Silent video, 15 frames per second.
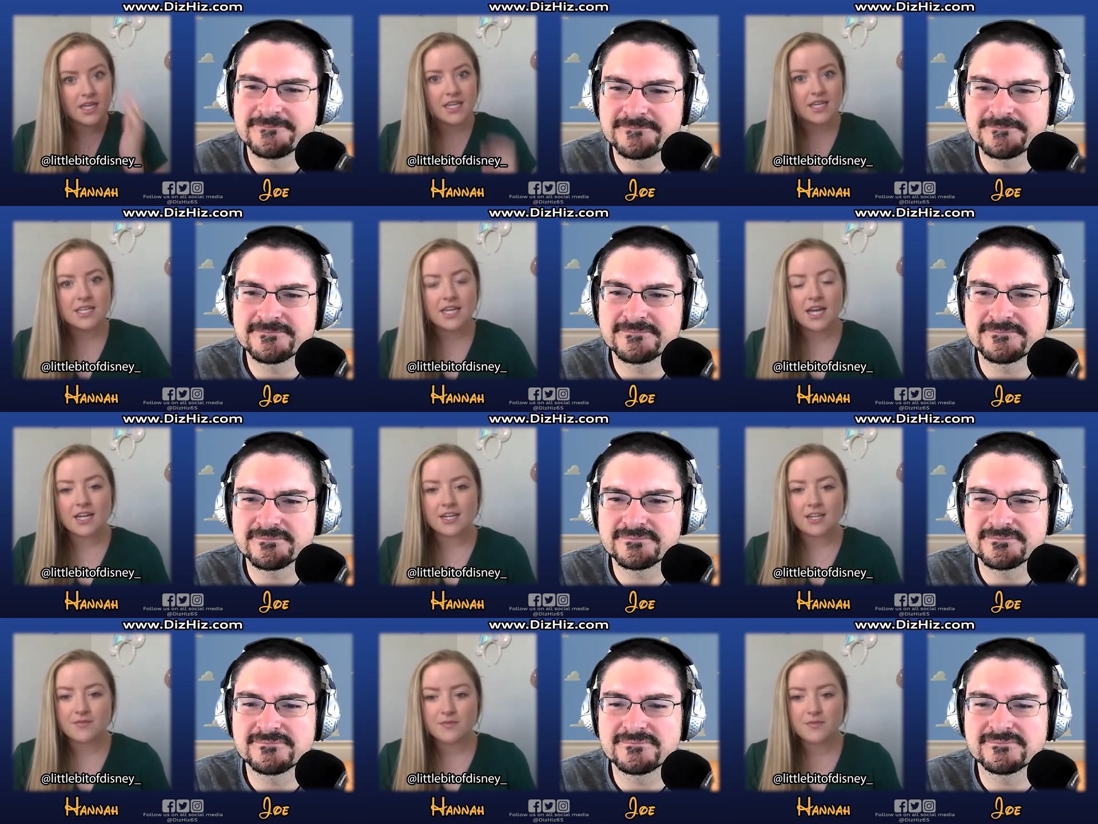
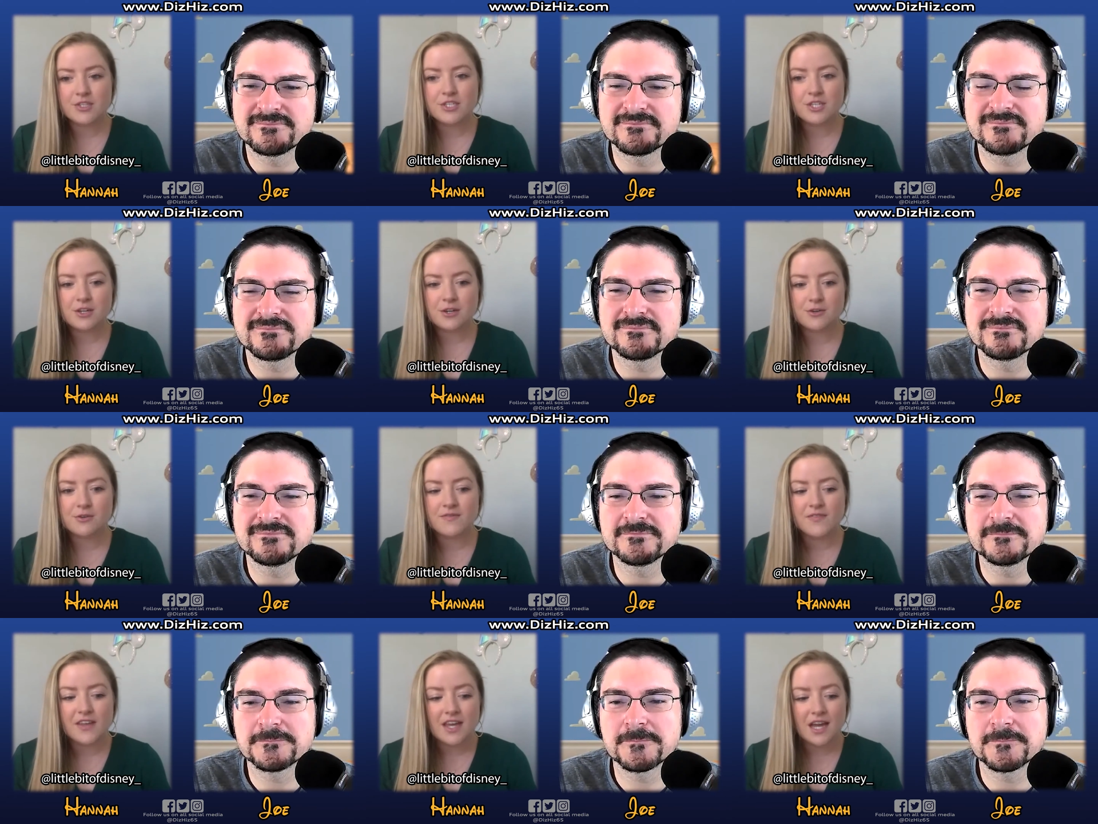Speaker 1: Yeah. So
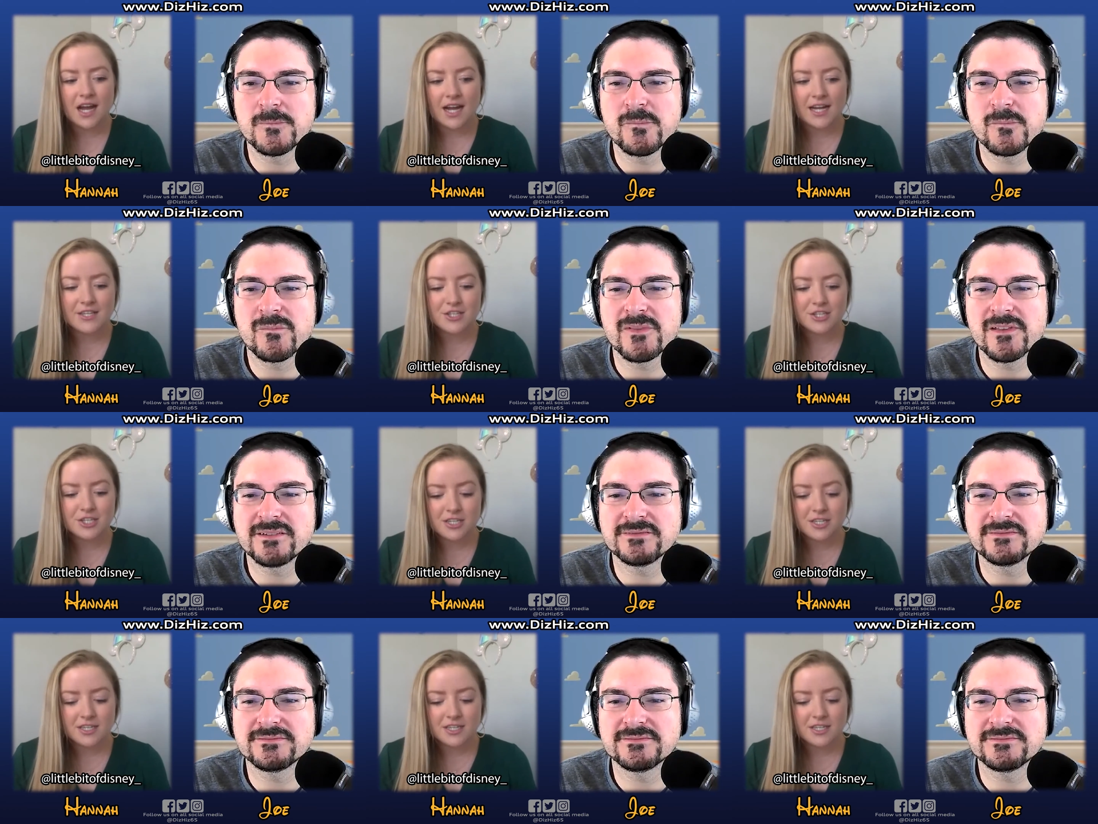I took